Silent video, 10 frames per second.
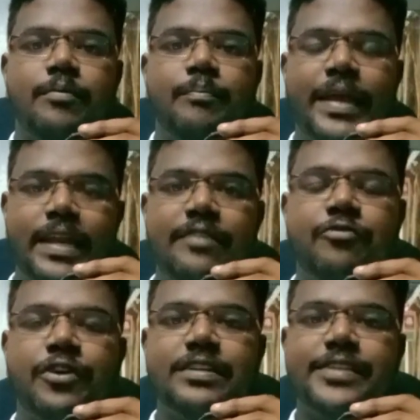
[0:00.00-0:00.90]
mainly
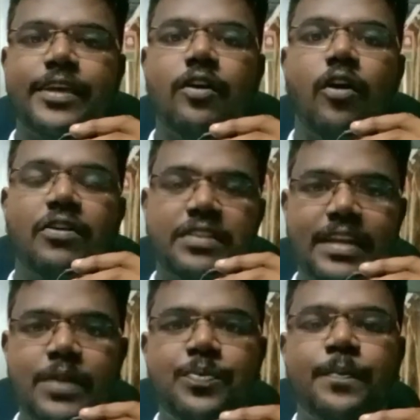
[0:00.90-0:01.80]
focusing on the
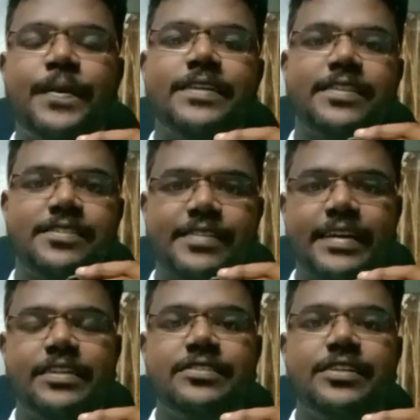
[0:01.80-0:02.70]
NEET preparation
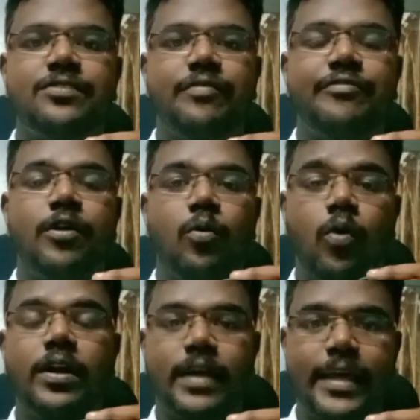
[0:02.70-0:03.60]
strategies of
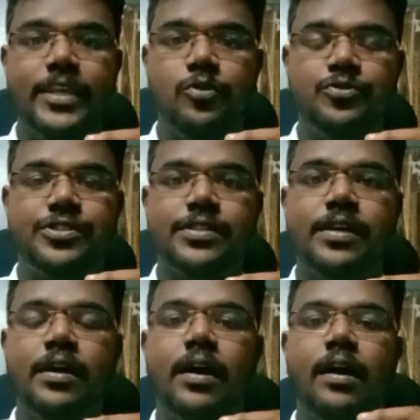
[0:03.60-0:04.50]
what I used
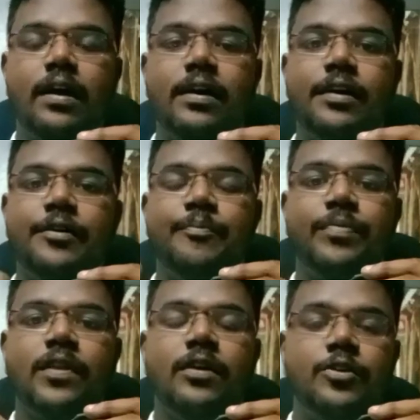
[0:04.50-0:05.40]
to
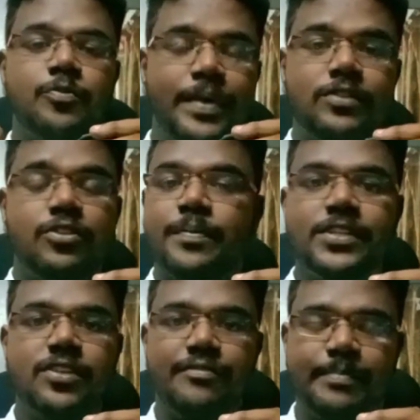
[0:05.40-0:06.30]
the
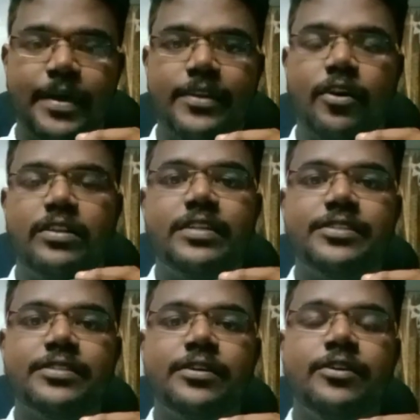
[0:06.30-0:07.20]
best of my
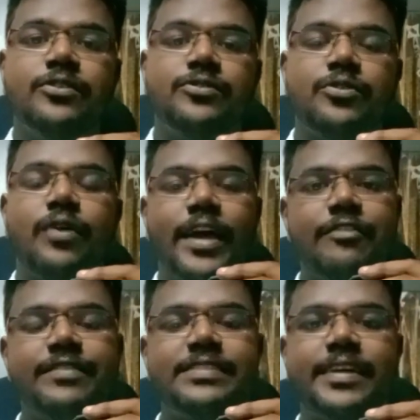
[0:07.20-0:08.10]
knowledge. So I
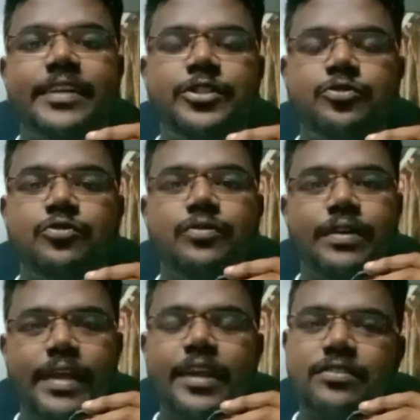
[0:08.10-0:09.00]
have decided to
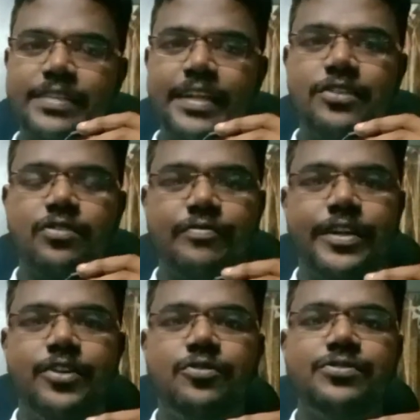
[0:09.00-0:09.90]
create a series of
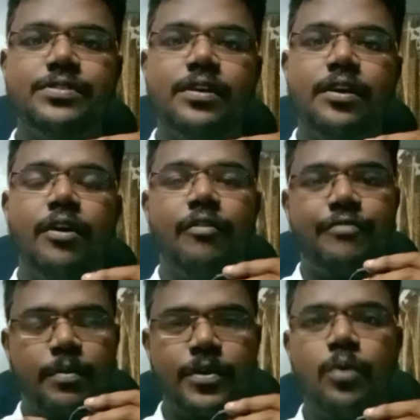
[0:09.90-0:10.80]
videos
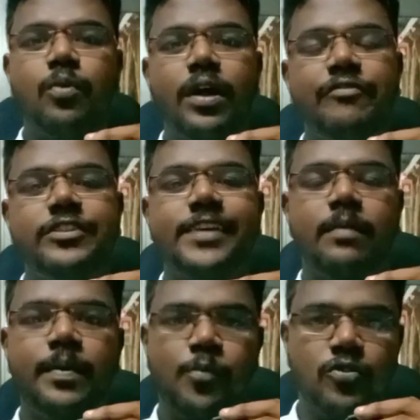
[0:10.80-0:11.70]
from now on, which I'll
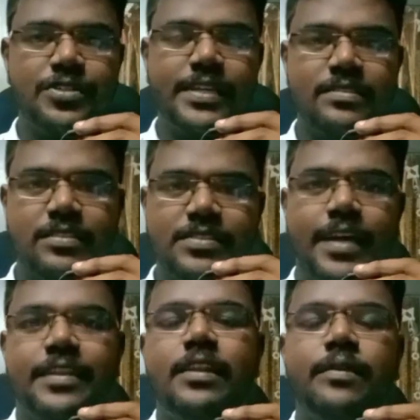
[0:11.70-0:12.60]
be posting in this
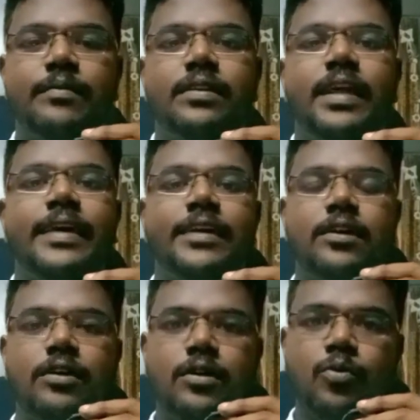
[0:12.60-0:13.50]
channel, like
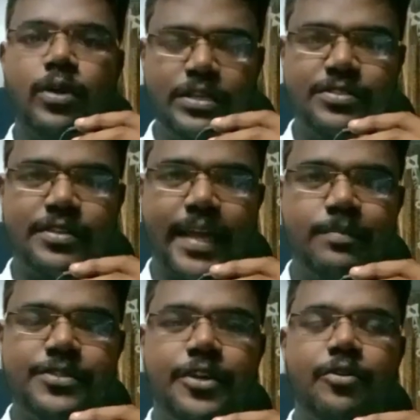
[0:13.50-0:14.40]
what is the
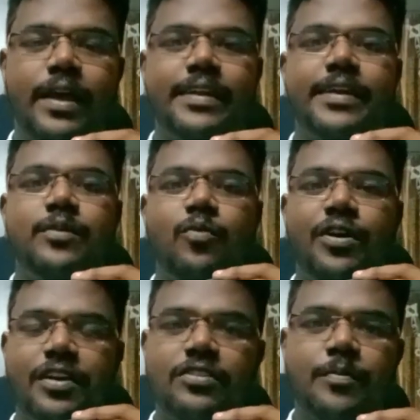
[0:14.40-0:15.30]
time schedule I read,
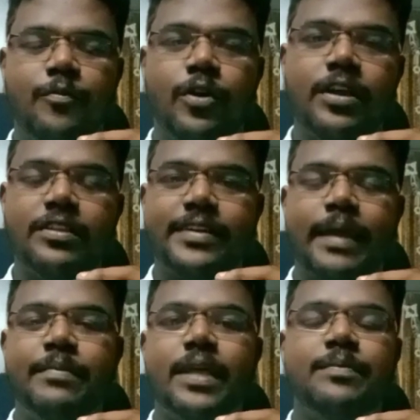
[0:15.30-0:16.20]
what are the
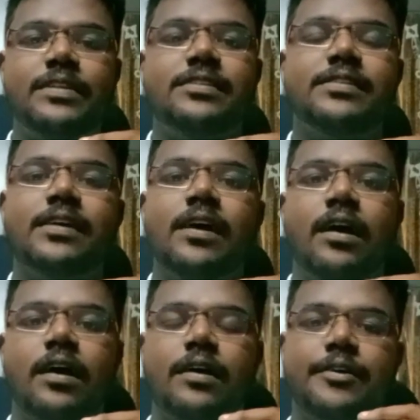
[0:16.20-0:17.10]
timetables
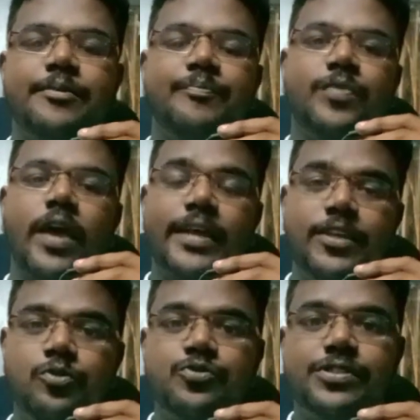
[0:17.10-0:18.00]
I
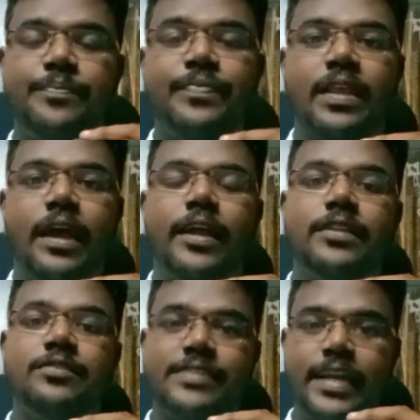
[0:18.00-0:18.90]
used, and
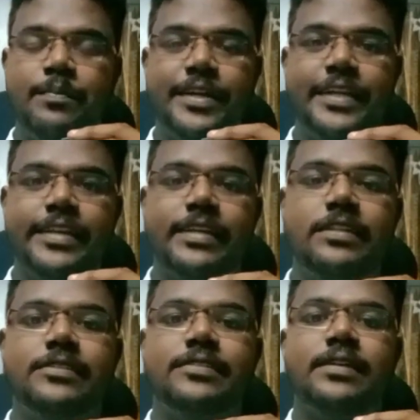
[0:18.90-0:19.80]
the study
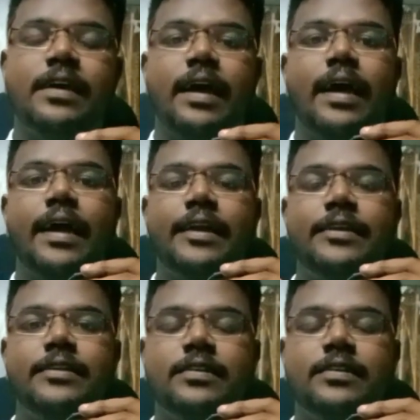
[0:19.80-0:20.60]
materials and